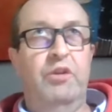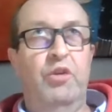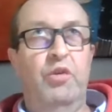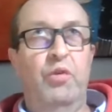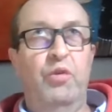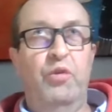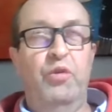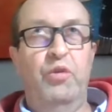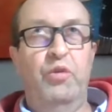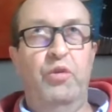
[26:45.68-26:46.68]

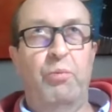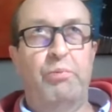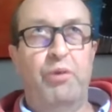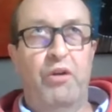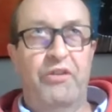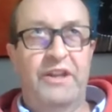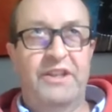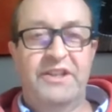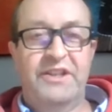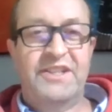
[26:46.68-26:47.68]
you're brought
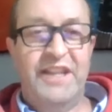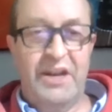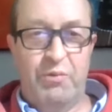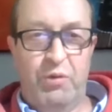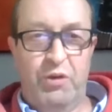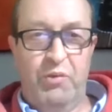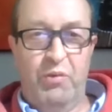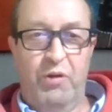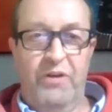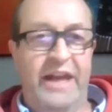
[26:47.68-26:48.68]
into this networking
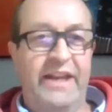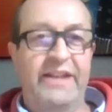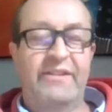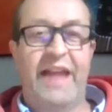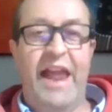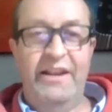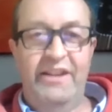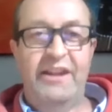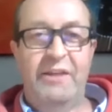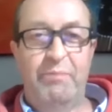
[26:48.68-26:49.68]
world, and it's
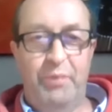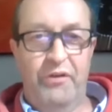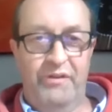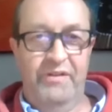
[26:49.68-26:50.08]
anything but.